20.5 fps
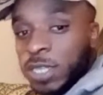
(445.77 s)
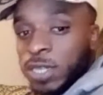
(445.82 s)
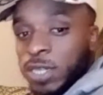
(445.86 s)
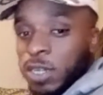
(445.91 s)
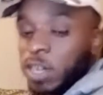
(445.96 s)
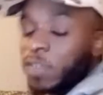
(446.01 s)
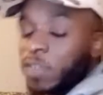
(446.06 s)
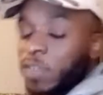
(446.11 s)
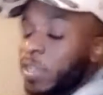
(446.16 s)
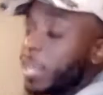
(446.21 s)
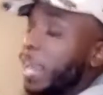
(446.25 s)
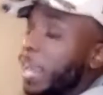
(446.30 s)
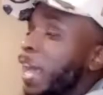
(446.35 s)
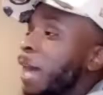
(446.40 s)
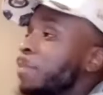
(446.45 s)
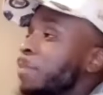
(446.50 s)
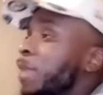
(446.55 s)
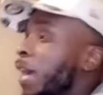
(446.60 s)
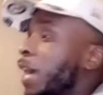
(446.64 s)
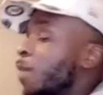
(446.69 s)
The other guy
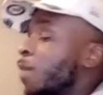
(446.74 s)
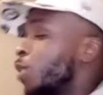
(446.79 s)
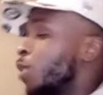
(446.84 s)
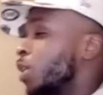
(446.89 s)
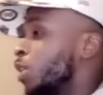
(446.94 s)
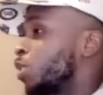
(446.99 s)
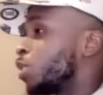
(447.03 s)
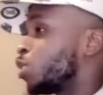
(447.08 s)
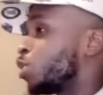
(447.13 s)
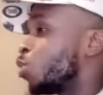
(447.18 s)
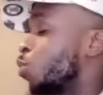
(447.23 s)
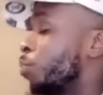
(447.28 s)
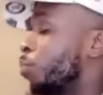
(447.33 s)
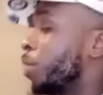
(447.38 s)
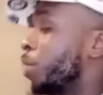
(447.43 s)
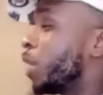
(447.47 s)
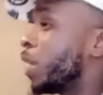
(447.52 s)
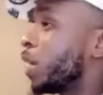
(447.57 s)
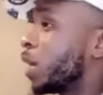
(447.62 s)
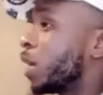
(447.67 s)
I'm not really too
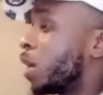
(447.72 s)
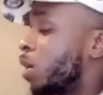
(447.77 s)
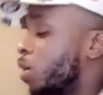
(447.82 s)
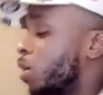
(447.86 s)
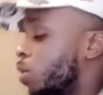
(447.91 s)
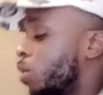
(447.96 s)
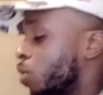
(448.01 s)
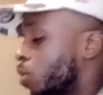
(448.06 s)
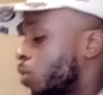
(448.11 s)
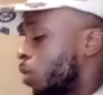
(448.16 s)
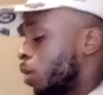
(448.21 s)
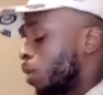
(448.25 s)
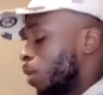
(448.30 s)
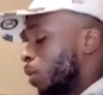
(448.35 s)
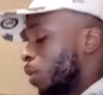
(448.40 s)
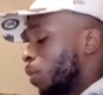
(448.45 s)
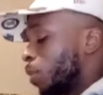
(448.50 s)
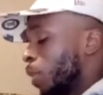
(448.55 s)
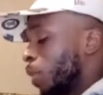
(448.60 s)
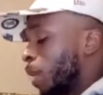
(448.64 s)
big on.
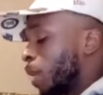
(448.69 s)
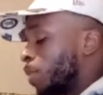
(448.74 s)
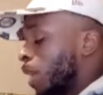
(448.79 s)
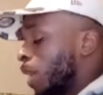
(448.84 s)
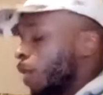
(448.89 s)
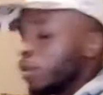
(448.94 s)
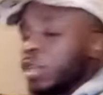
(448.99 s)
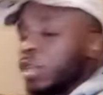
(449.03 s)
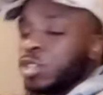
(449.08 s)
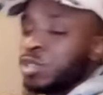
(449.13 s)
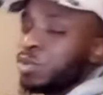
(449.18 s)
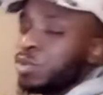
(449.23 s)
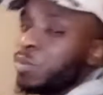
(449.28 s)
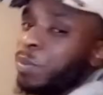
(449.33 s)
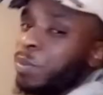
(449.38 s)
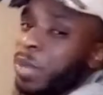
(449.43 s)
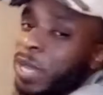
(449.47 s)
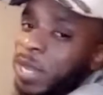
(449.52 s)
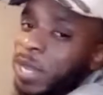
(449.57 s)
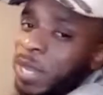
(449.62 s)

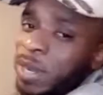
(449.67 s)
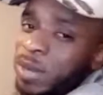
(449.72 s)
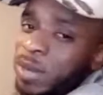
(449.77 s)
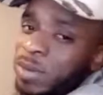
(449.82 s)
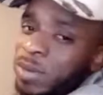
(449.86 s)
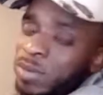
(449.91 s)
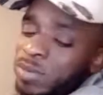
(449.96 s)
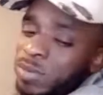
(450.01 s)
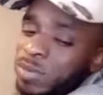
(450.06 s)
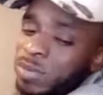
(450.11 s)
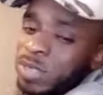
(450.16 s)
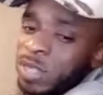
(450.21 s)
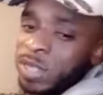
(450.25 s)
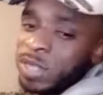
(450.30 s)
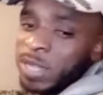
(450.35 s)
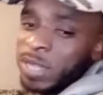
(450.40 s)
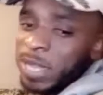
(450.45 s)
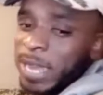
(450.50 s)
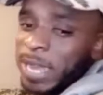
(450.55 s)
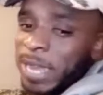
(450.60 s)
The
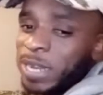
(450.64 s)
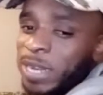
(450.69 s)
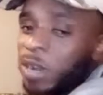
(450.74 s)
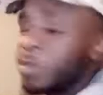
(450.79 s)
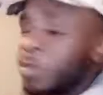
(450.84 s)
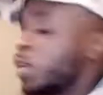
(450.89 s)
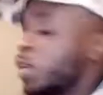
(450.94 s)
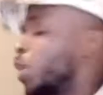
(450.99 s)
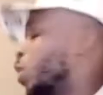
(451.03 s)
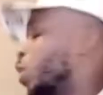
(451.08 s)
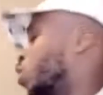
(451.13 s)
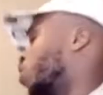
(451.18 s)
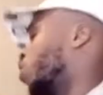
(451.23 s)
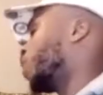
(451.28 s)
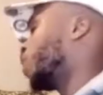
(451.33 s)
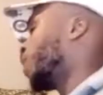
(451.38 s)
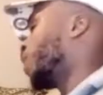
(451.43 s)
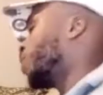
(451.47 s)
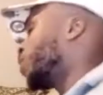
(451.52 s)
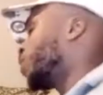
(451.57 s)
other guy don't really know
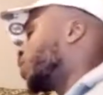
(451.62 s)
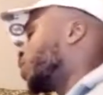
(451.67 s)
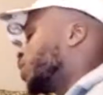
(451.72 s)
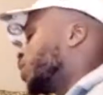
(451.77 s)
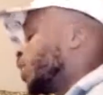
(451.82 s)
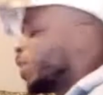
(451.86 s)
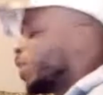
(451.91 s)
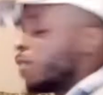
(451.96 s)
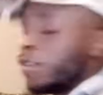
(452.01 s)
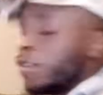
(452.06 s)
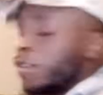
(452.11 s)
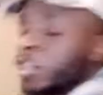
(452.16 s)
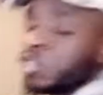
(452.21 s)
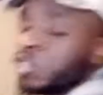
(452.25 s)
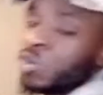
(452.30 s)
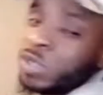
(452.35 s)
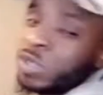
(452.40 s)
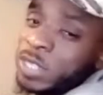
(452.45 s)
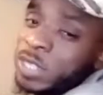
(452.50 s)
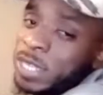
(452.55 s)
him that much.
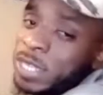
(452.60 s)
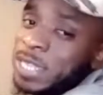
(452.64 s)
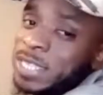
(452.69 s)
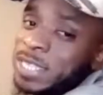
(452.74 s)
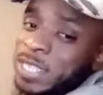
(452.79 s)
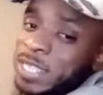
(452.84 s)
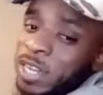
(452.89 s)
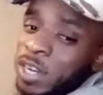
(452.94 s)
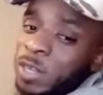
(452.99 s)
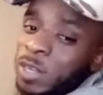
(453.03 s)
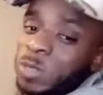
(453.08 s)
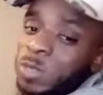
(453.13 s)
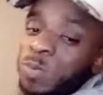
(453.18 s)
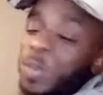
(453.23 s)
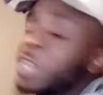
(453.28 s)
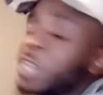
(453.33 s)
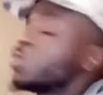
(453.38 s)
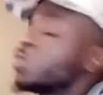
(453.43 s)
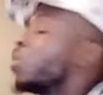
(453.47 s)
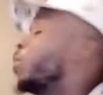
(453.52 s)
Virgil Ortiz and Earl
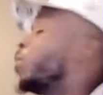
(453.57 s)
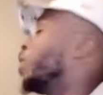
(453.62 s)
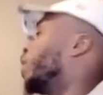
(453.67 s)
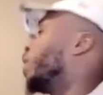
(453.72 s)
Spence will be